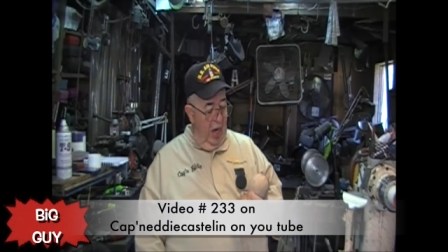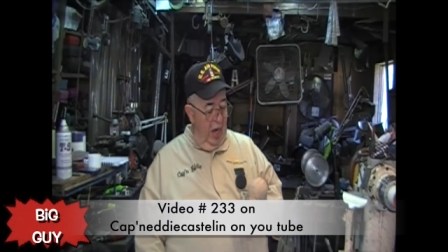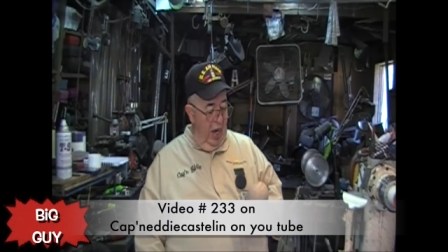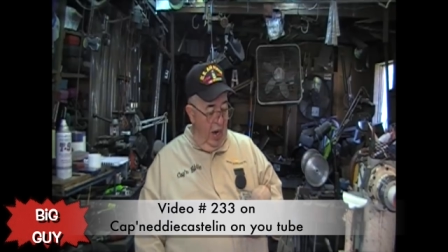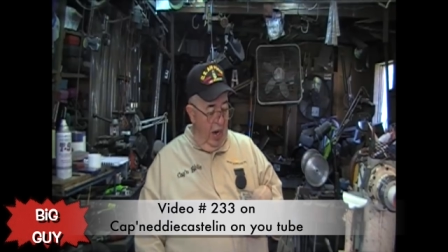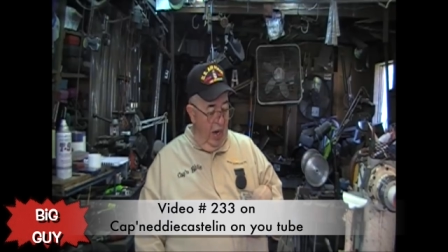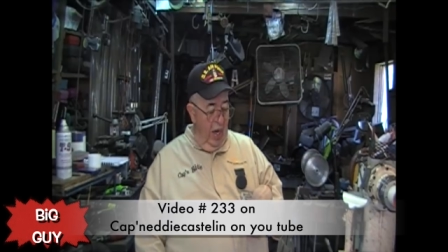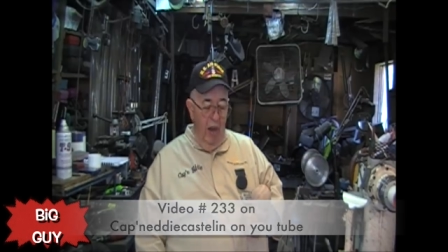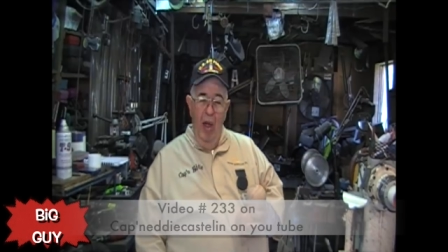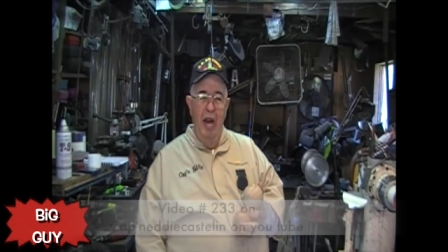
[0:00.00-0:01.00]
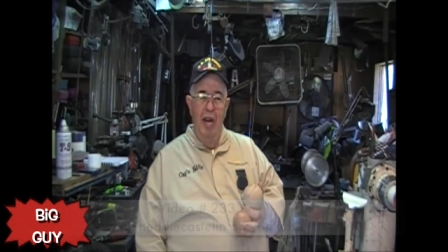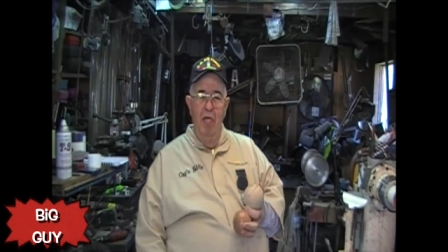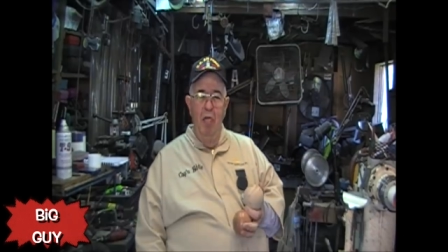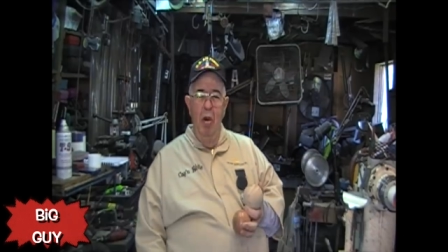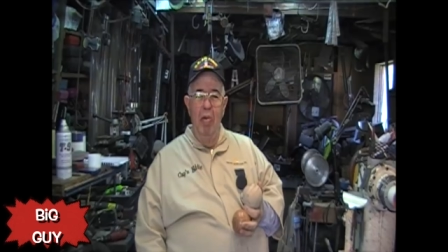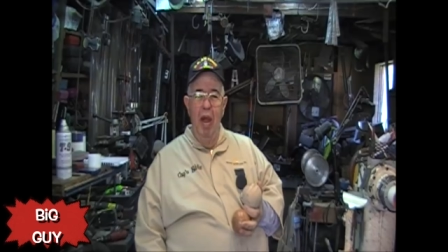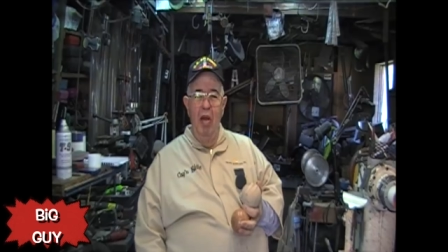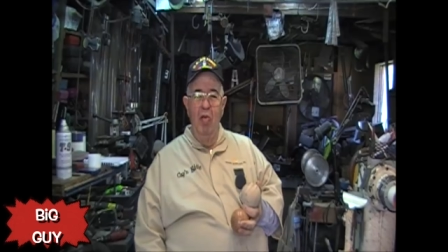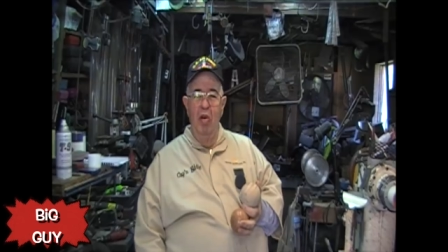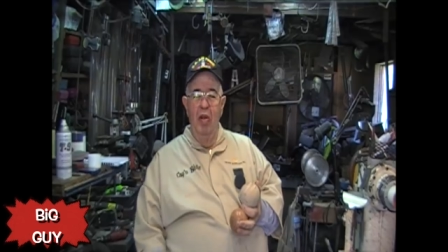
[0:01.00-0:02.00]
And I got a lot of input
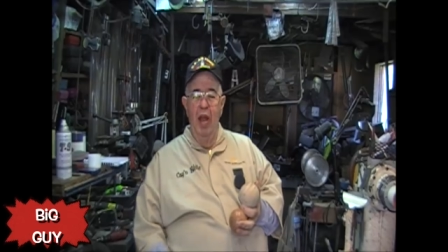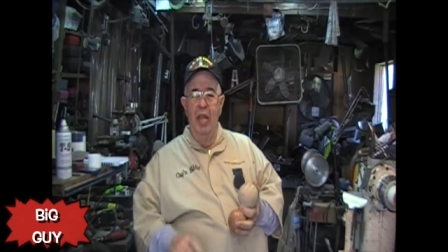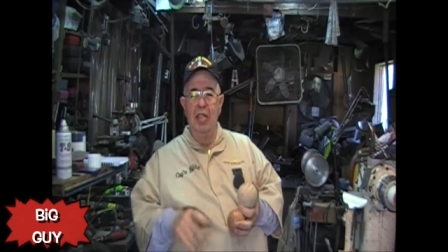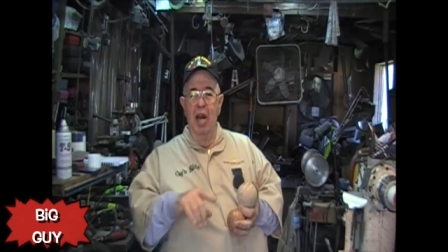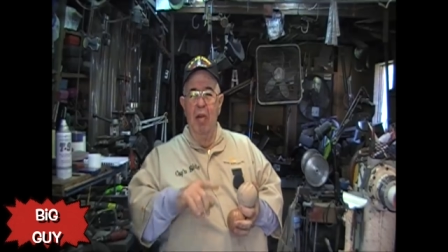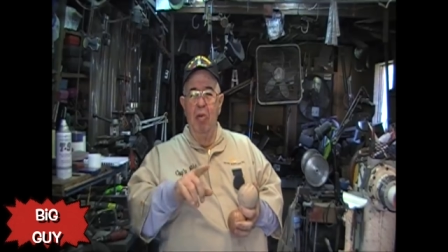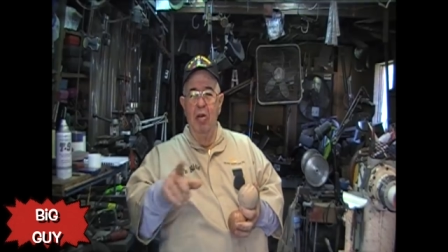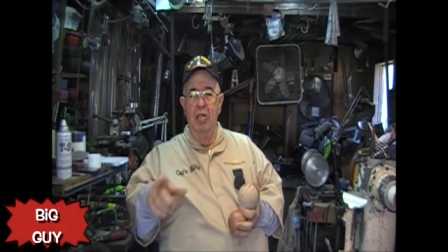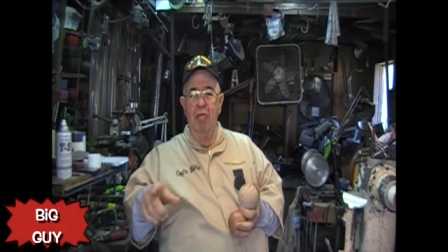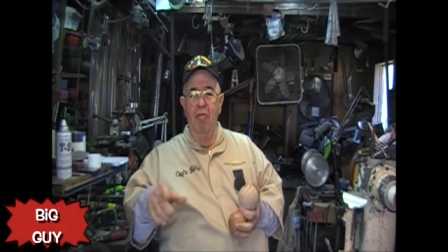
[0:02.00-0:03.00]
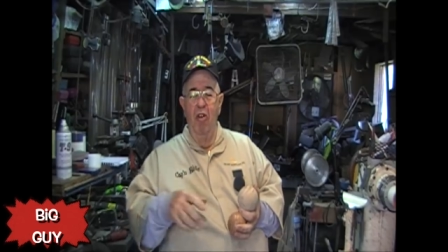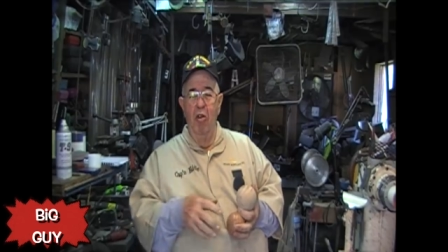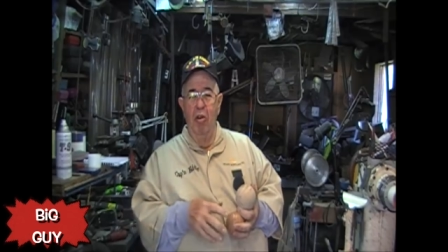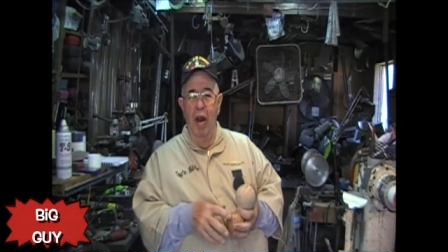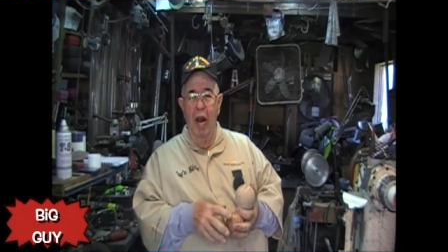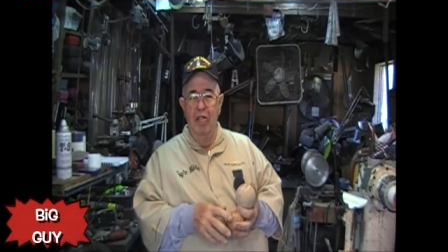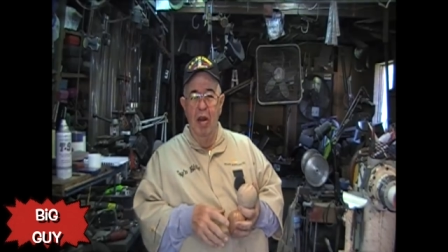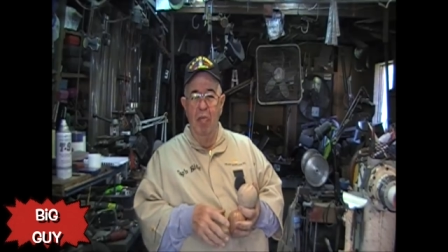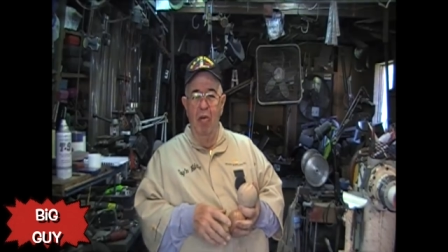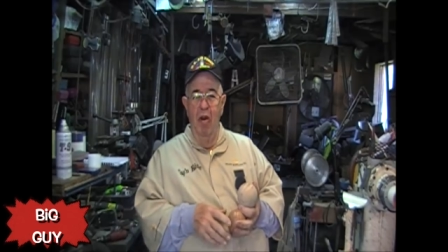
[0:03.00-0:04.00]
back when last I put some photographs
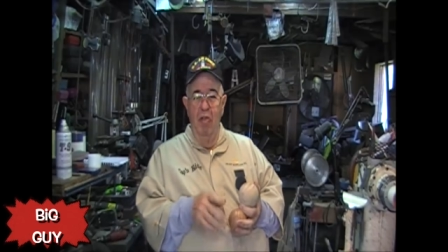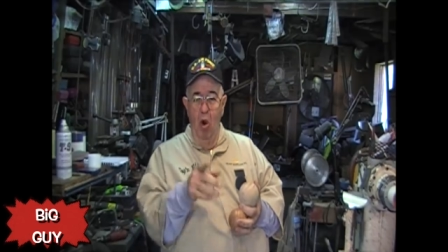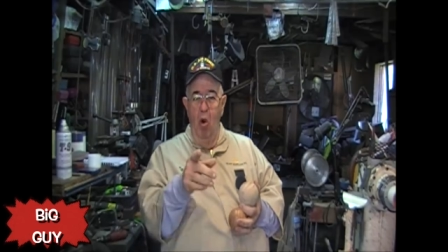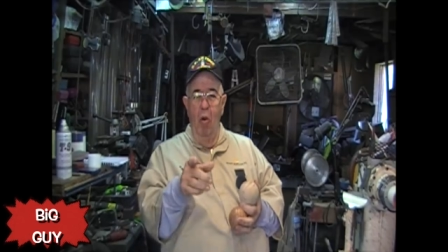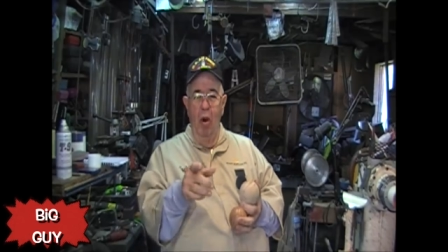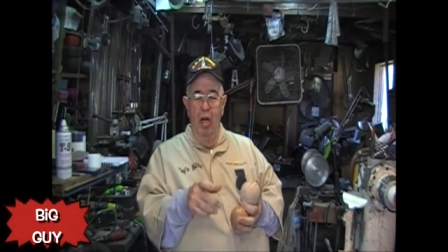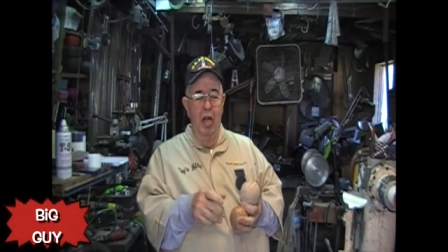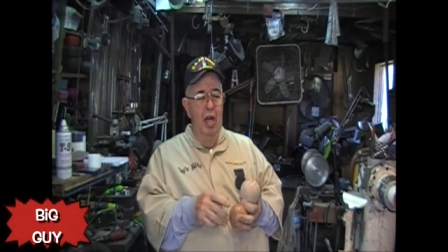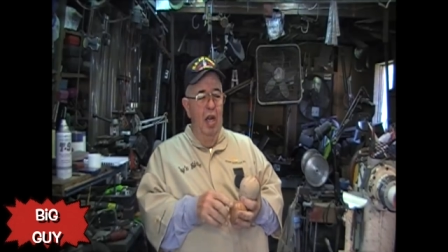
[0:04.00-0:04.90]
up of your work.